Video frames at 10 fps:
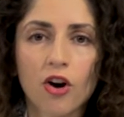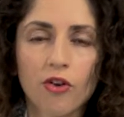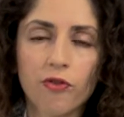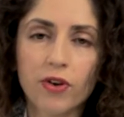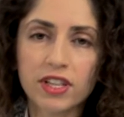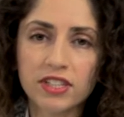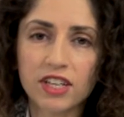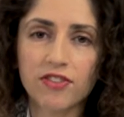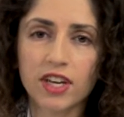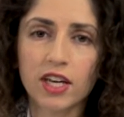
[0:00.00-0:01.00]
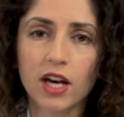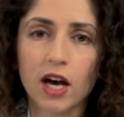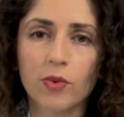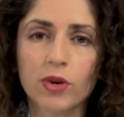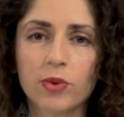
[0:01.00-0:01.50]
For the CV,
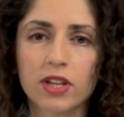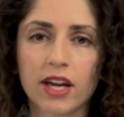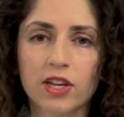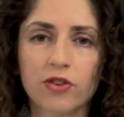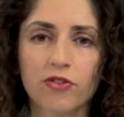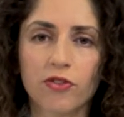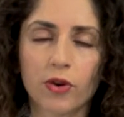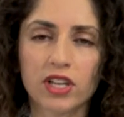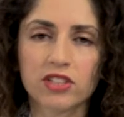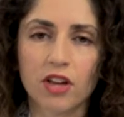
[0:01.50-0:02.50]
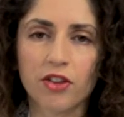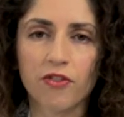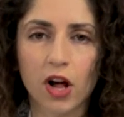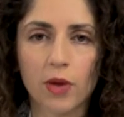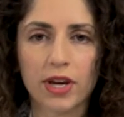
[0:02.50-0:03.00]
uh, we would like you to focus on the
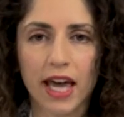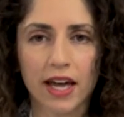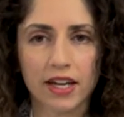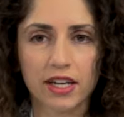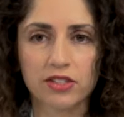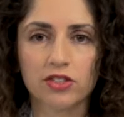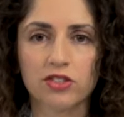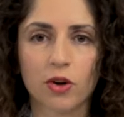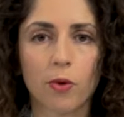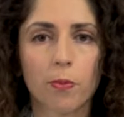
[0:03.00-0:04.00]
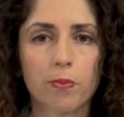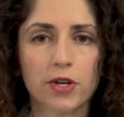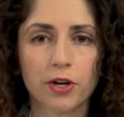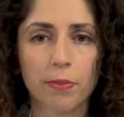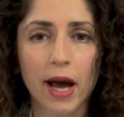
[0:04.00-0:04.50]
following headings. So,
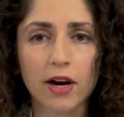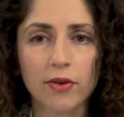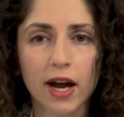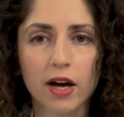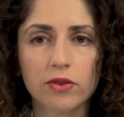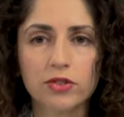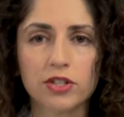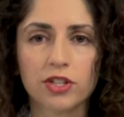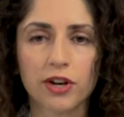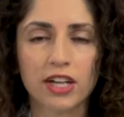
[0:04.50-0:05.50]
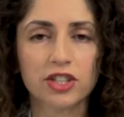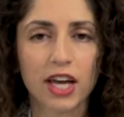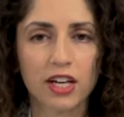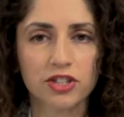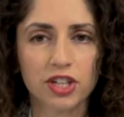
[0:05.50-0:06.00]
your background, your
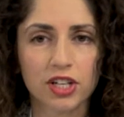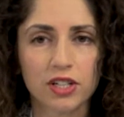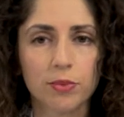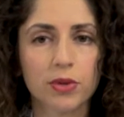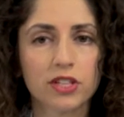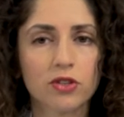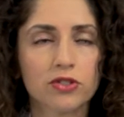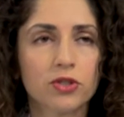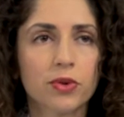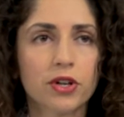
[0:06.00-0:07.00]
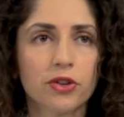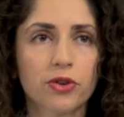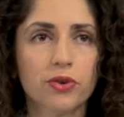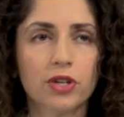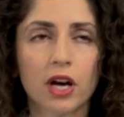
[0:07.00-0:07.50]
education, please also
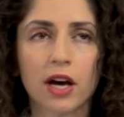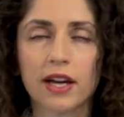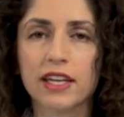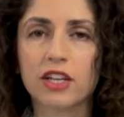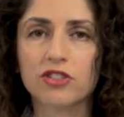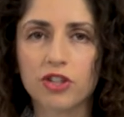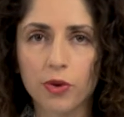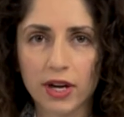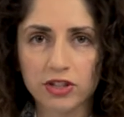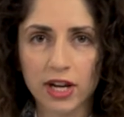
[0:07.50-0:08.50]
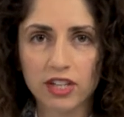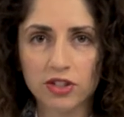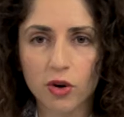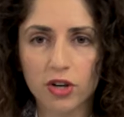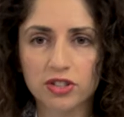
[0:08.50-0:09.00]
include uh, any continuing
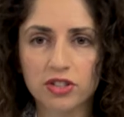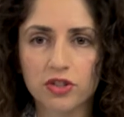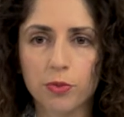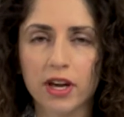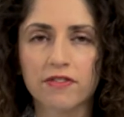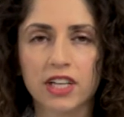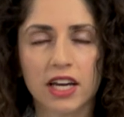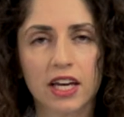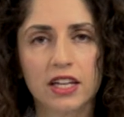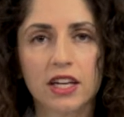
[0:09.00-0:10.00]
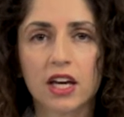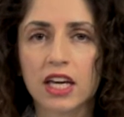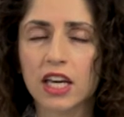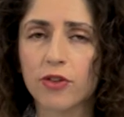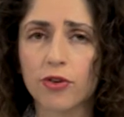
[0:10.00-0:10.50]
education courses you may have taken
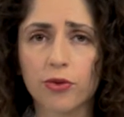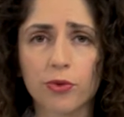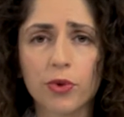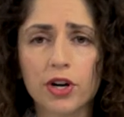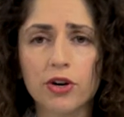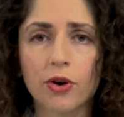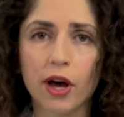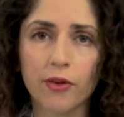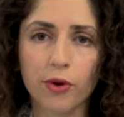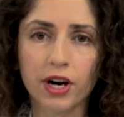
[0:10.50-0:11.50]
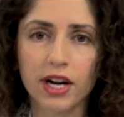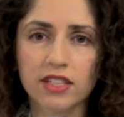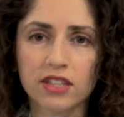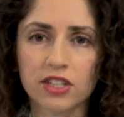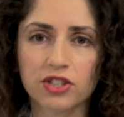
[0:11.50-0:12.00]
either through work or other
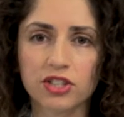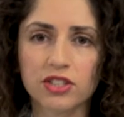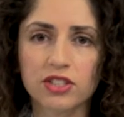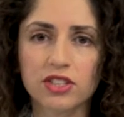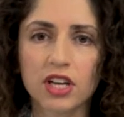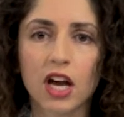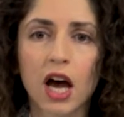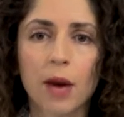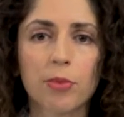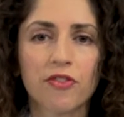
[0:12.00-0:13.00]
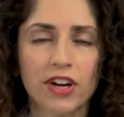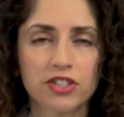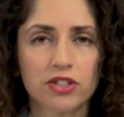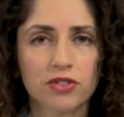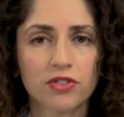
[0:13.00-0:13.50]
organizations,
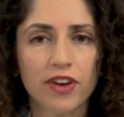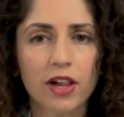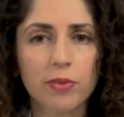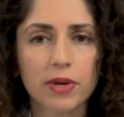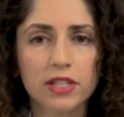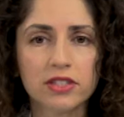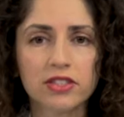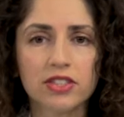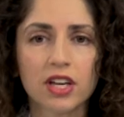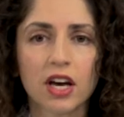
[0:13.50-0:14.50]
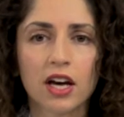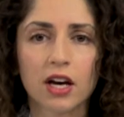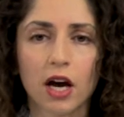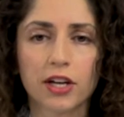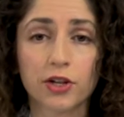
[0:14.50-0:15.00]
professional development,
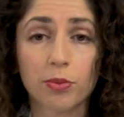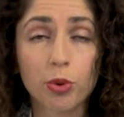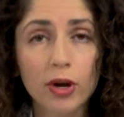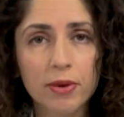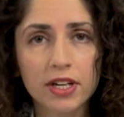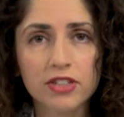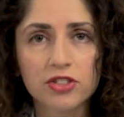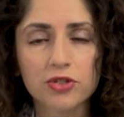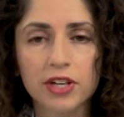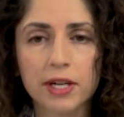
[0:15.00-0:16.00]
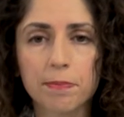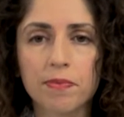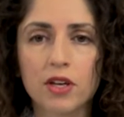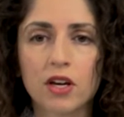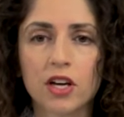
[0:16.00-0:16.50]
uh, your employment history,
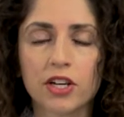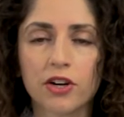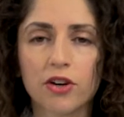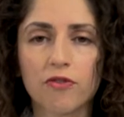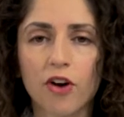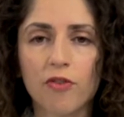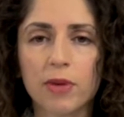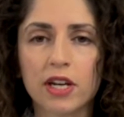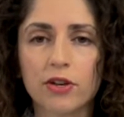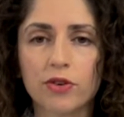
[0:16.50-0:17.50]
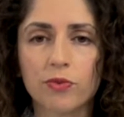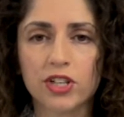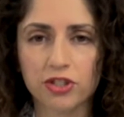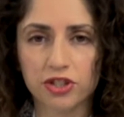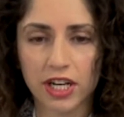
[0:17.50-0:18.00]
your involvement in
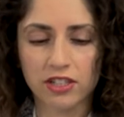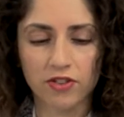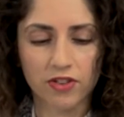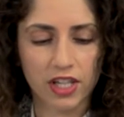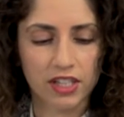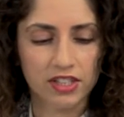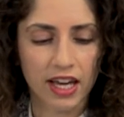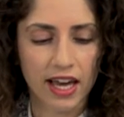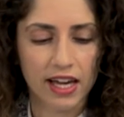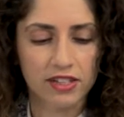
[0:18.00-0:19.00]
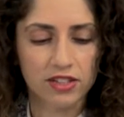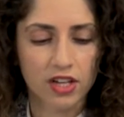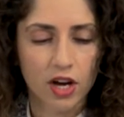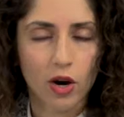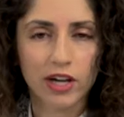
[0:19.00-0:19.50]
research activities. And
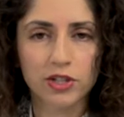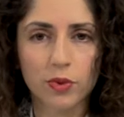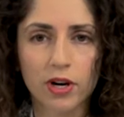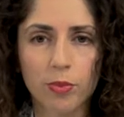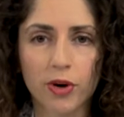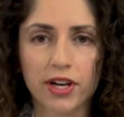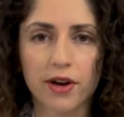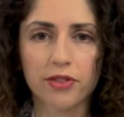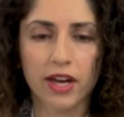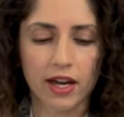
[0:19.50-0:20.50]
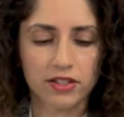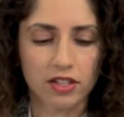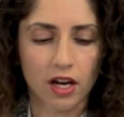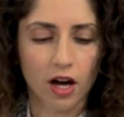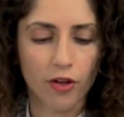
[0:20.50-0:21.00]
I do want to point out that
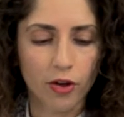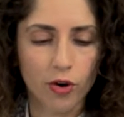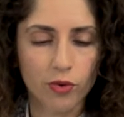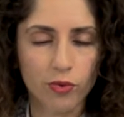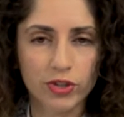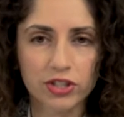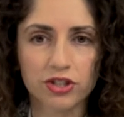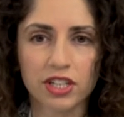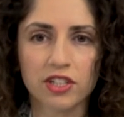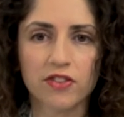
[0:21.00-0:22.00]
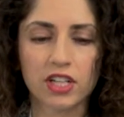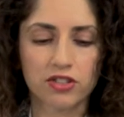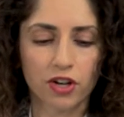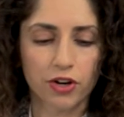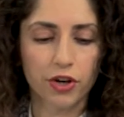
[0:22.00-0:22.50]
uh, although research
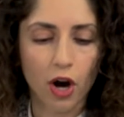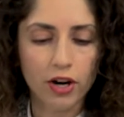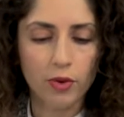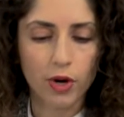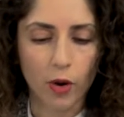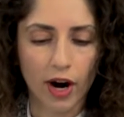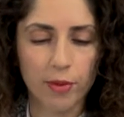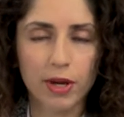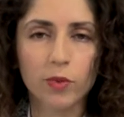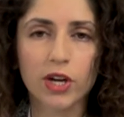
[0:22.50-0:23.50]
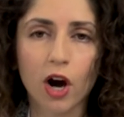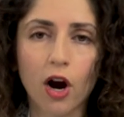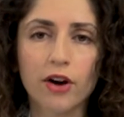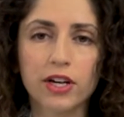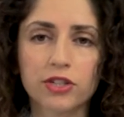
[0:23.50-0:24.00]
activities are not a requirement, we
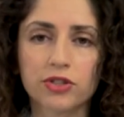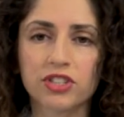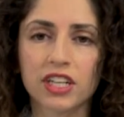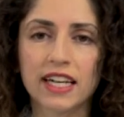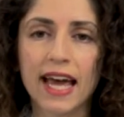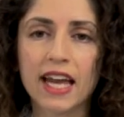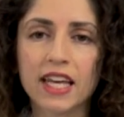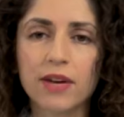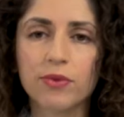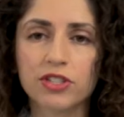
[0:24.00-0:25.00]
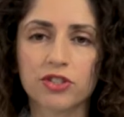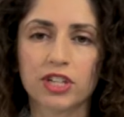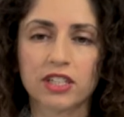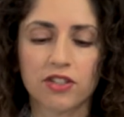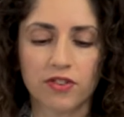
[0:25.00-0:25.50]
are interested in any research
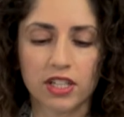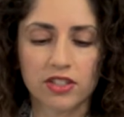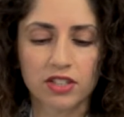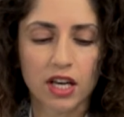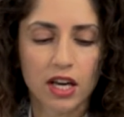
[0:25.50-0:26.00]
activities